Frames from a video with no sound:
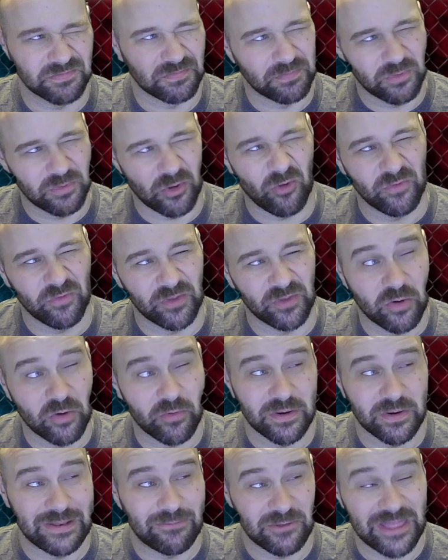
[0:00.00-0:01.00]
hopefully no
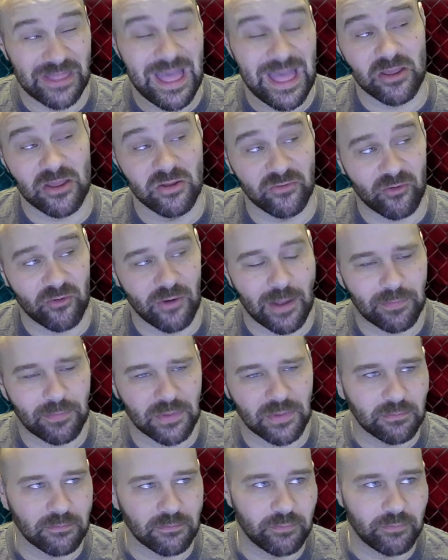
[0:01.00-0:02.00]
one with that good of grappling,
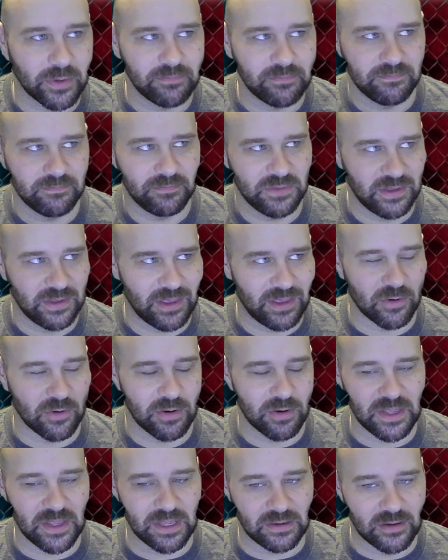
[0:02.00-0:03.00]
but you get what I
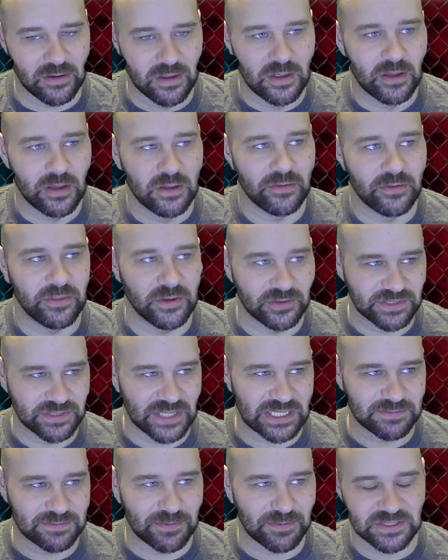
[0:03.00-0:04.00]
mean. There's
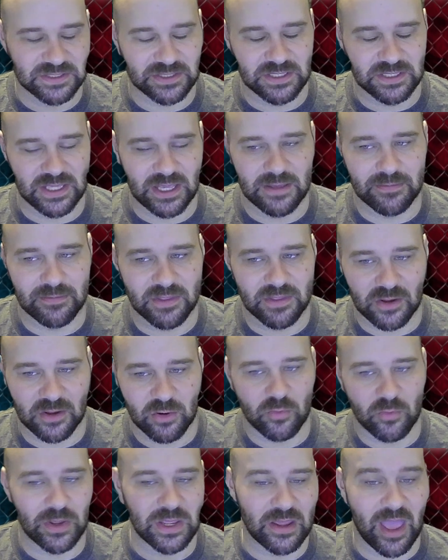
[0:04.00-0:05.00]
aspects of the game that they're
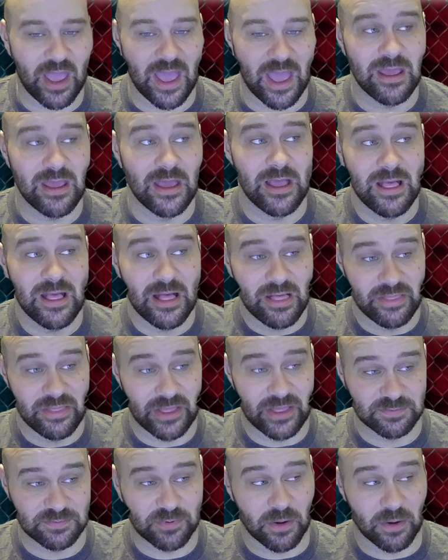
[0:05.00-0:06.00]
weak at. That's
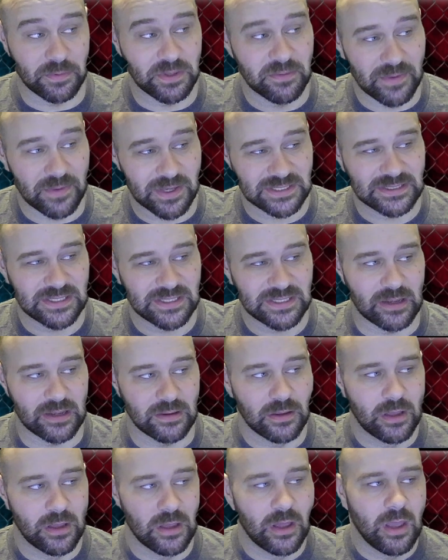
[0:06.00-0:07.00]
probably the best thing.
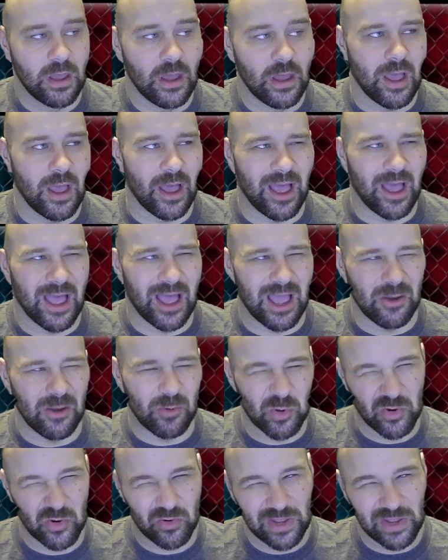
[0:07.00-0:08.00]
I will
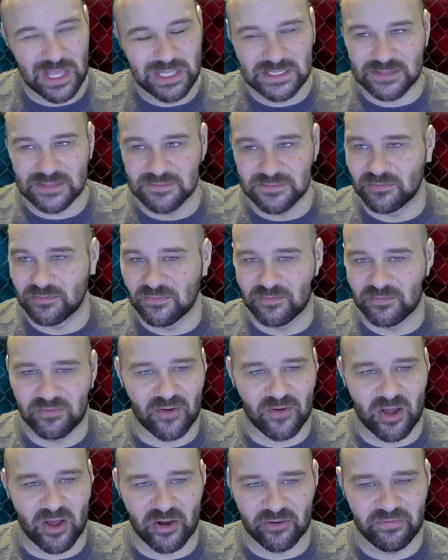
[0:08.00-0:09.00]
create some
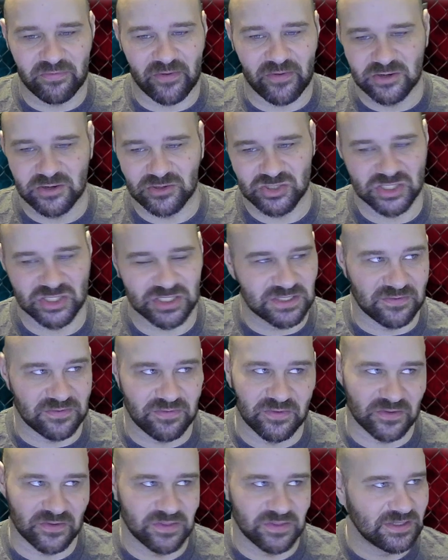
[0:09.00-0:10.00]
fodder fighters just to
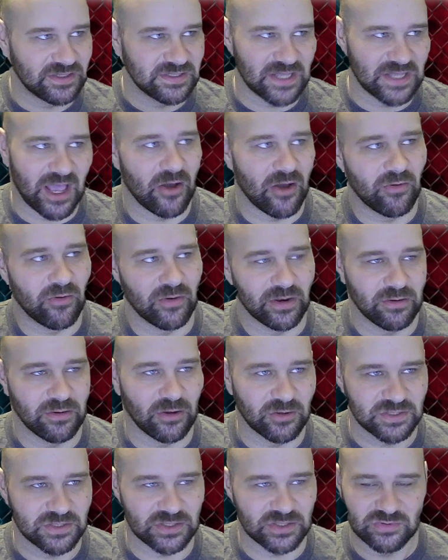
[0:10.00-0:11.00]
fill things out, and
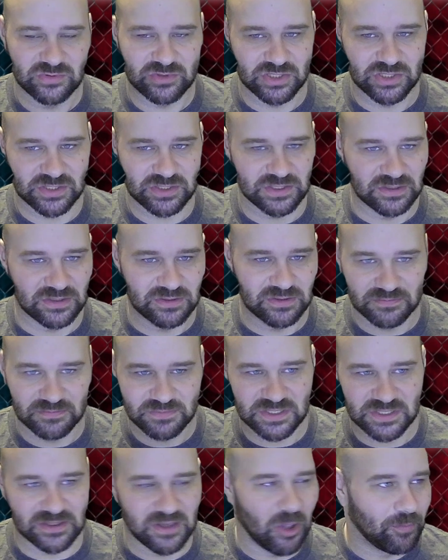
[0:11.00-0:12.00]
also just to
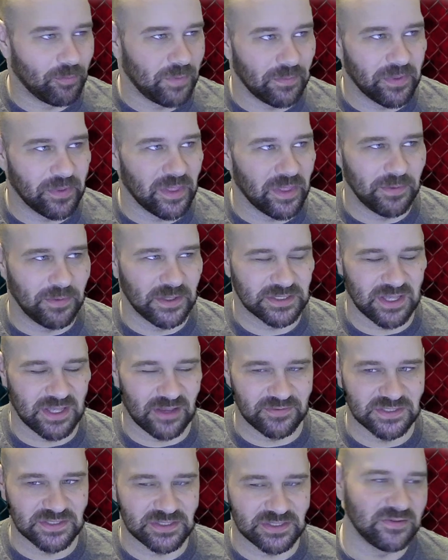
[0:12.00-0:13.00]
help people out, because
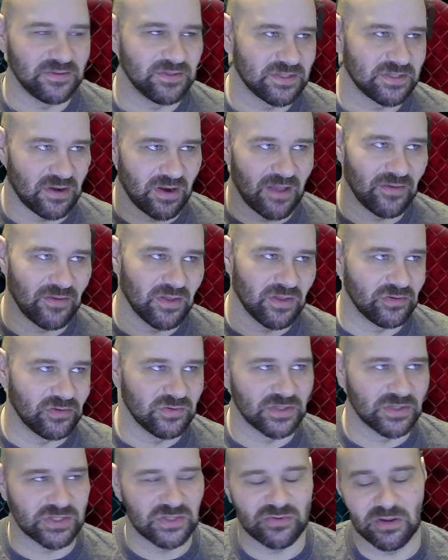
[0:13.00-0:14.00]
obviously if you start having a
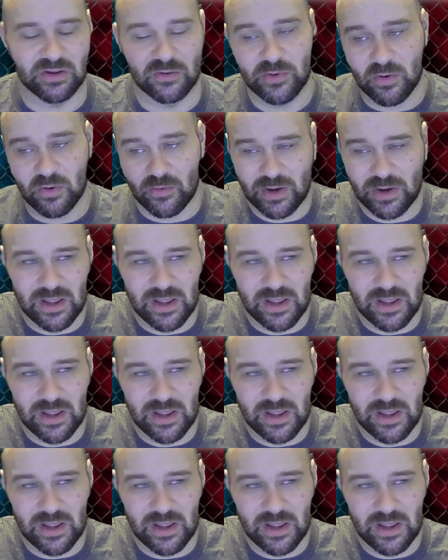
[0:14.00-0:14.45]
losing streak, we don't want to